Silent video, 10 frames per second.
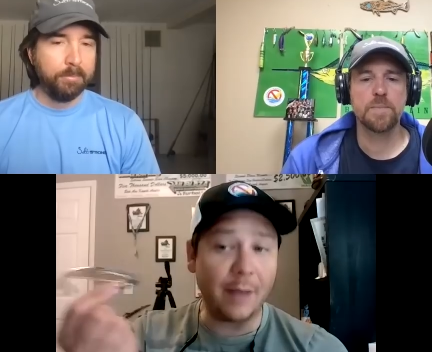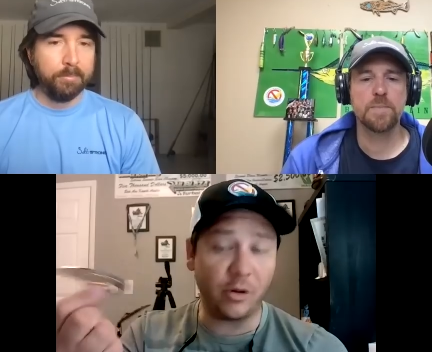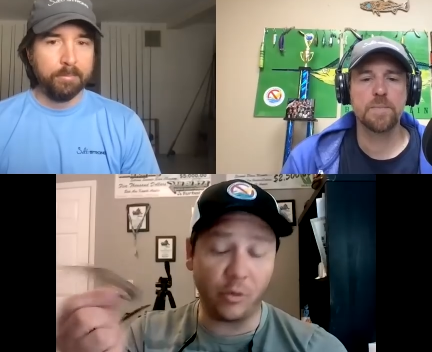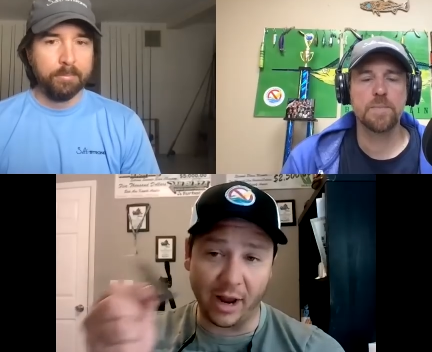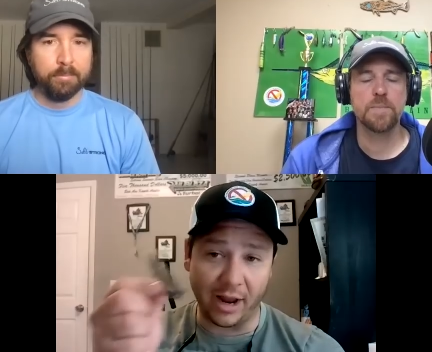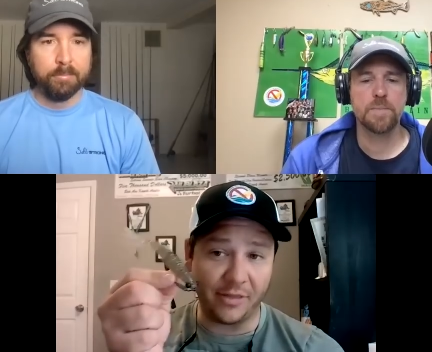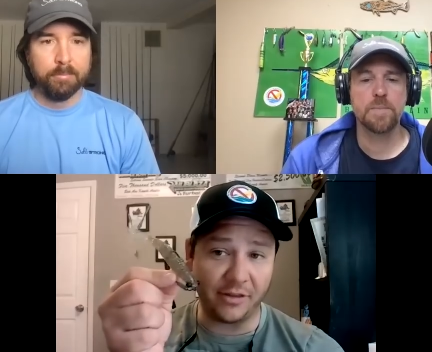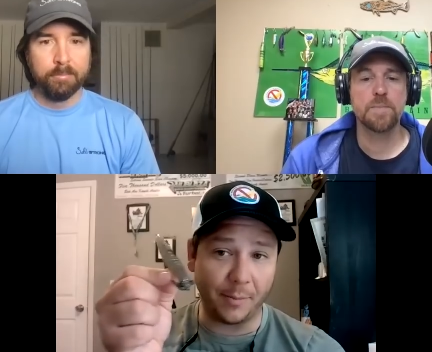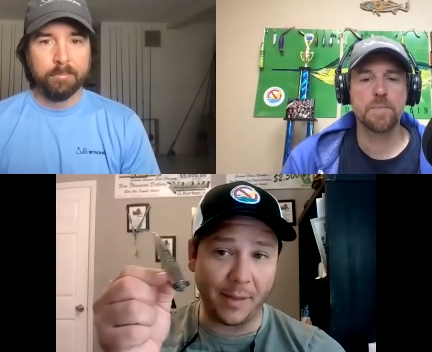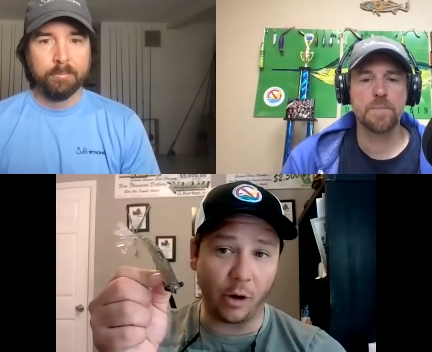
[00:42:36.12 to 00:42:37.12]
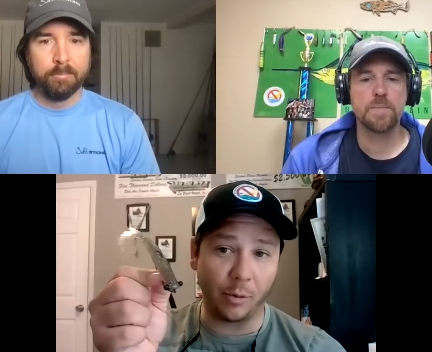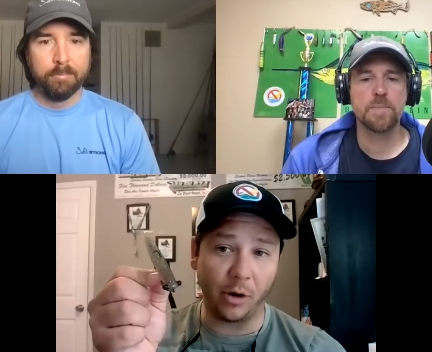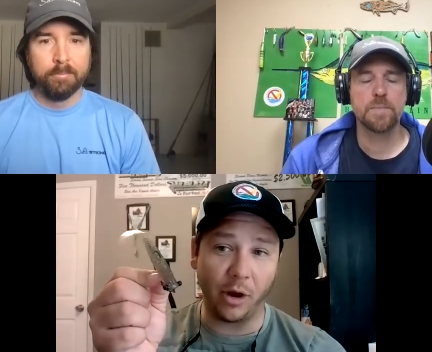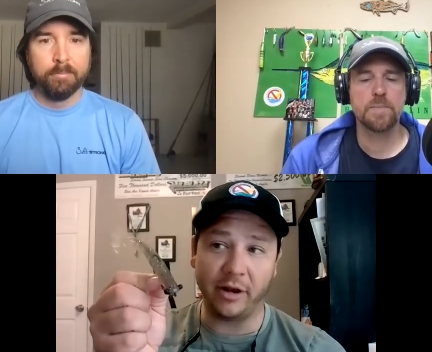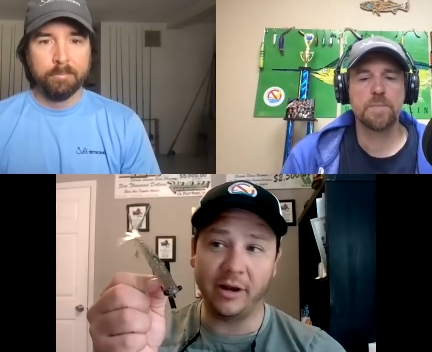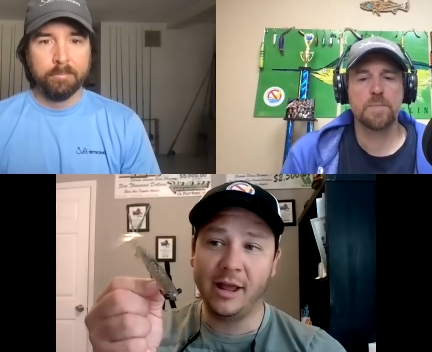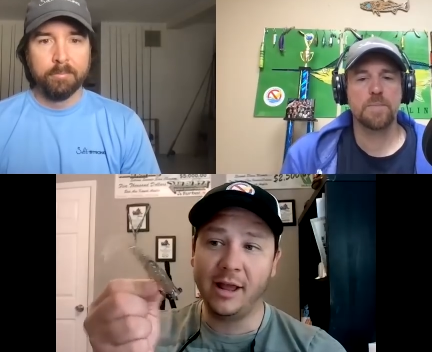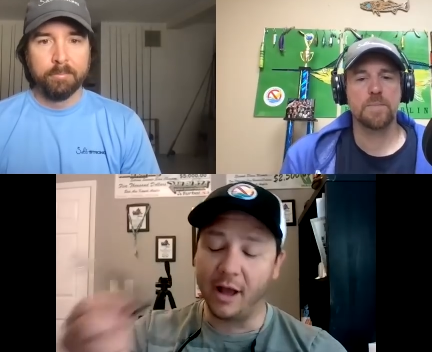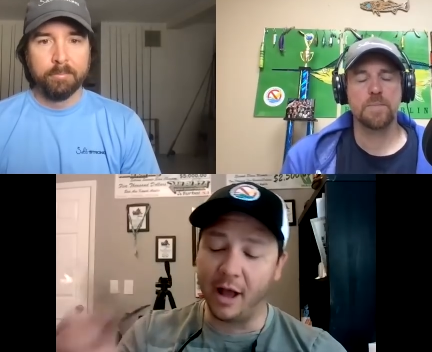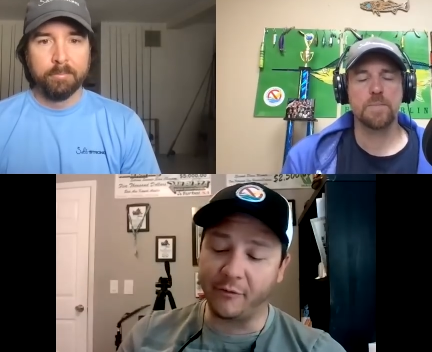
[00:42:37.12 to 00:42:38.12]
Speaker 1: be great i think the power prawn
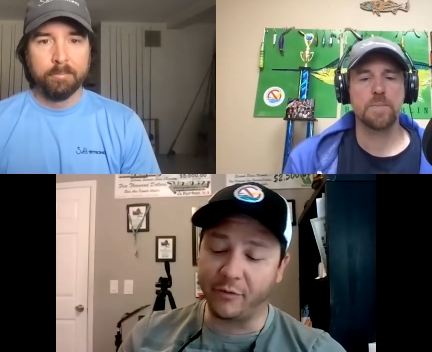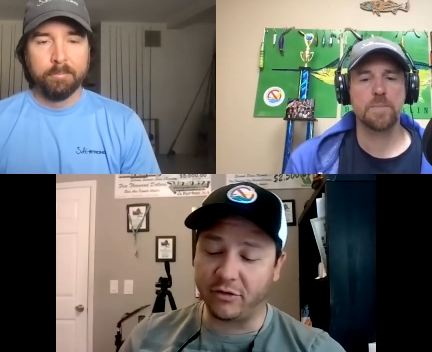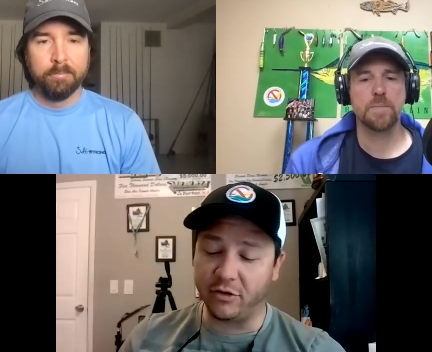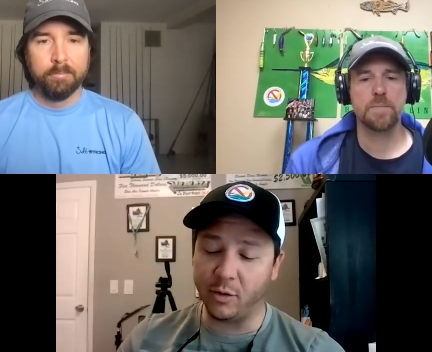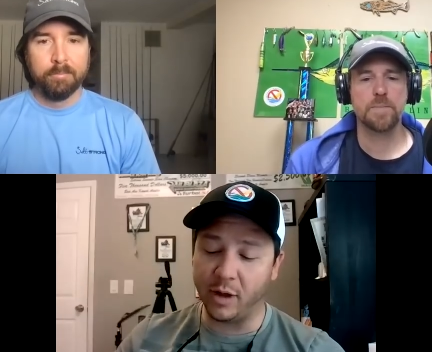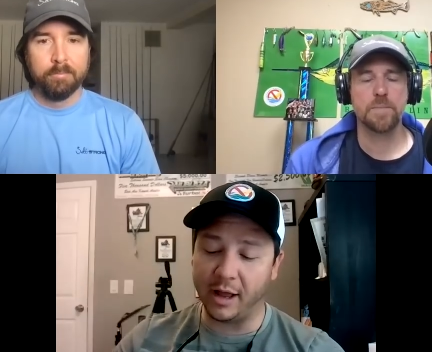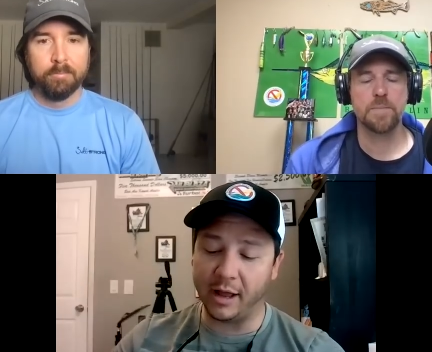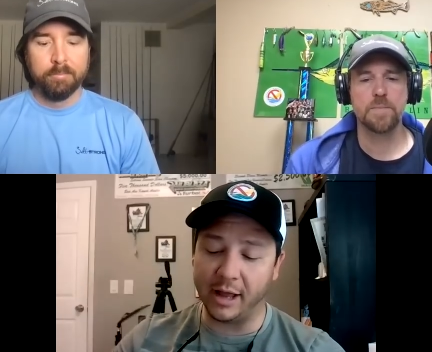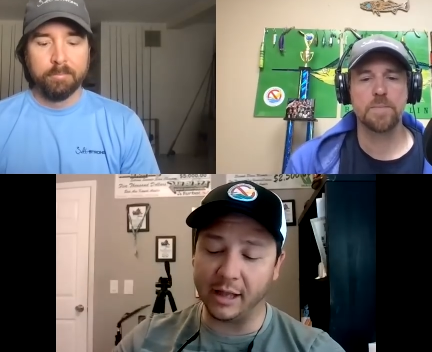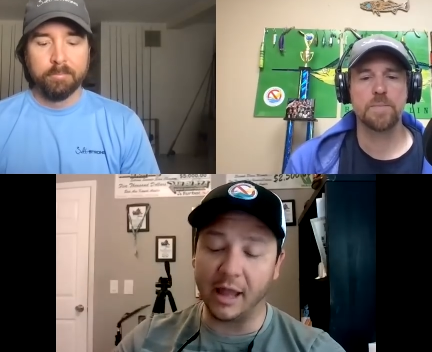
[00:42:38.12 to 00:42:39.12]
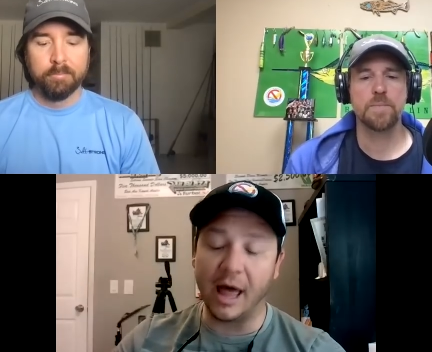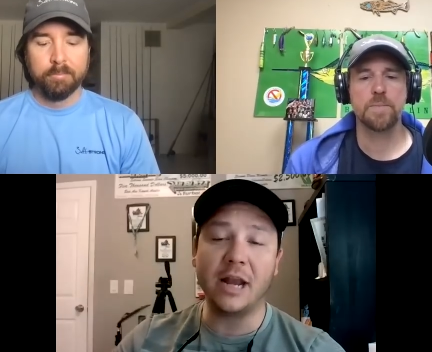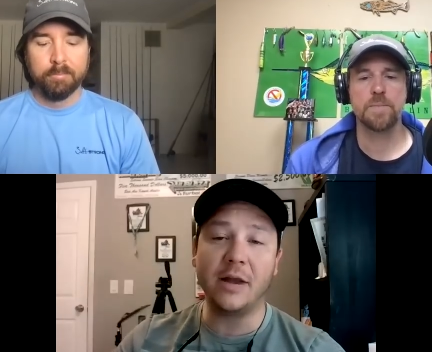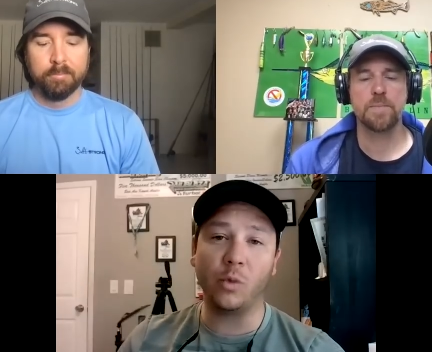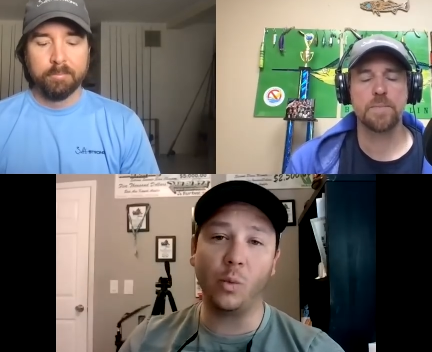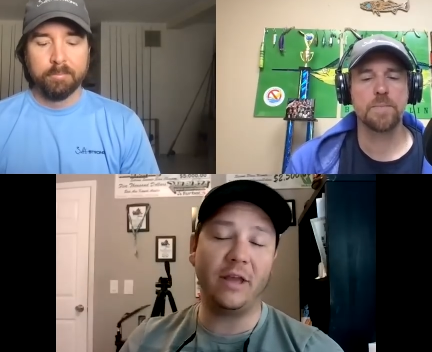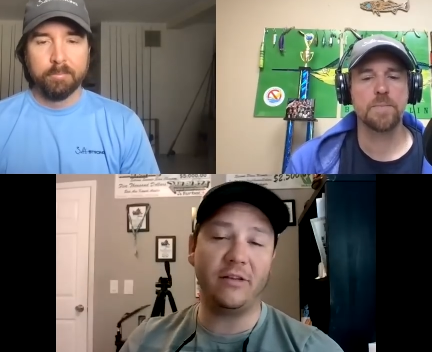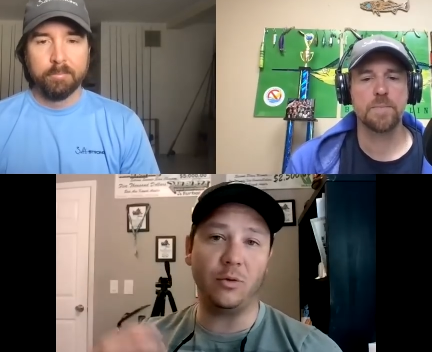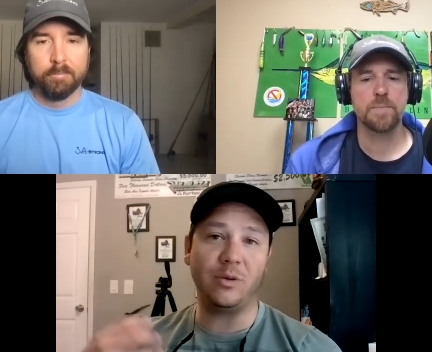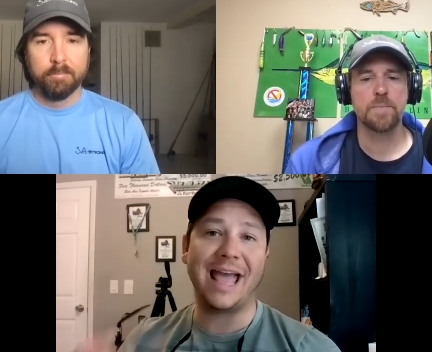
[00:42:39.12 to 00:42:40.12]
offers you uh, a lot of different ways
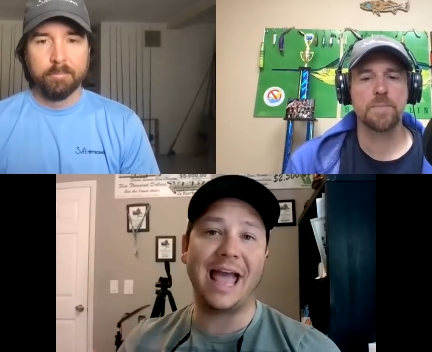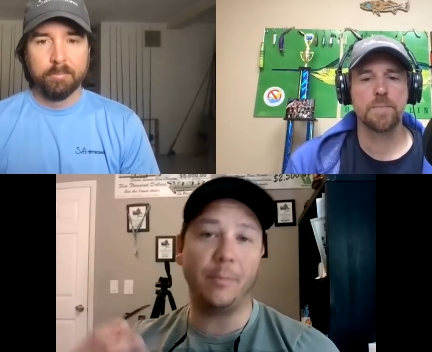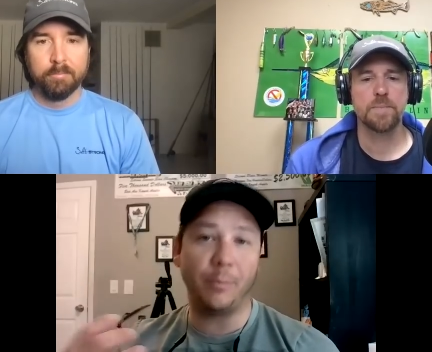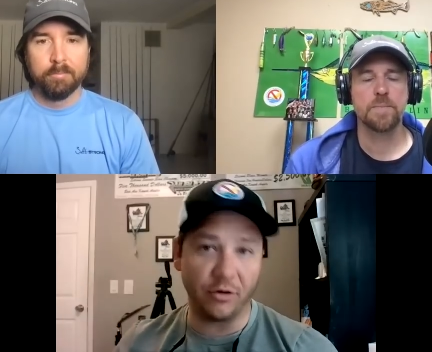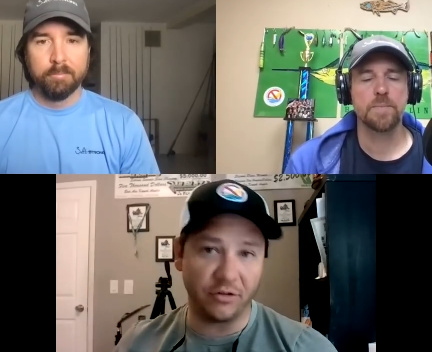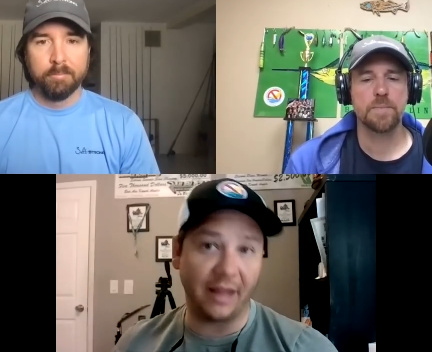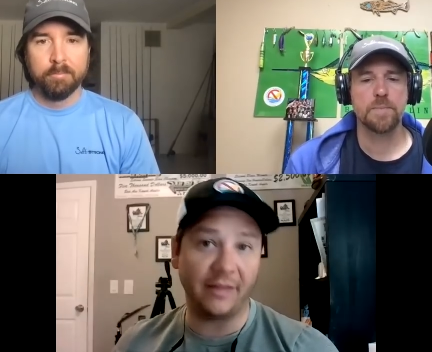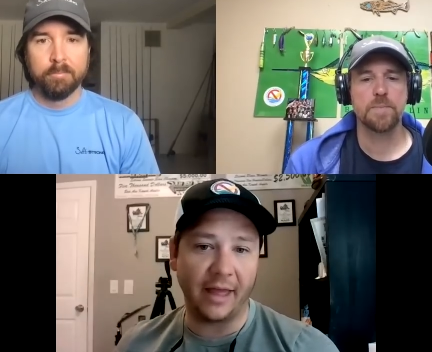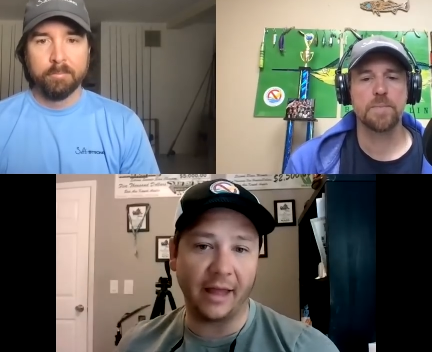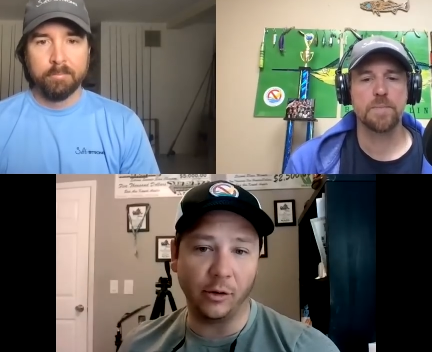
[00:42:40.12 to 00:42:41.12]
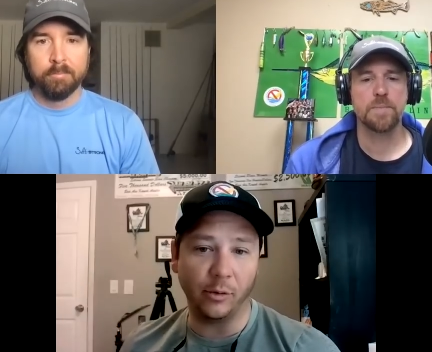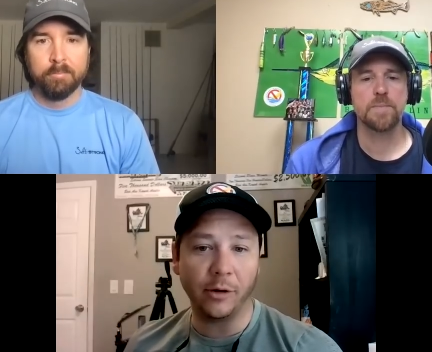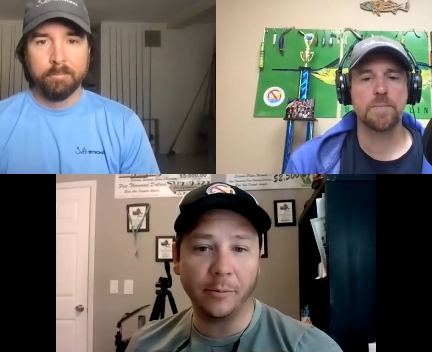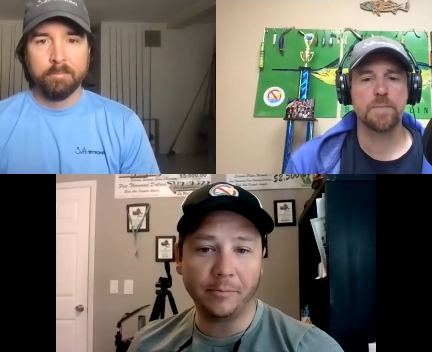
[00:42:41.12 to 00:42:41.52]
you can present that lure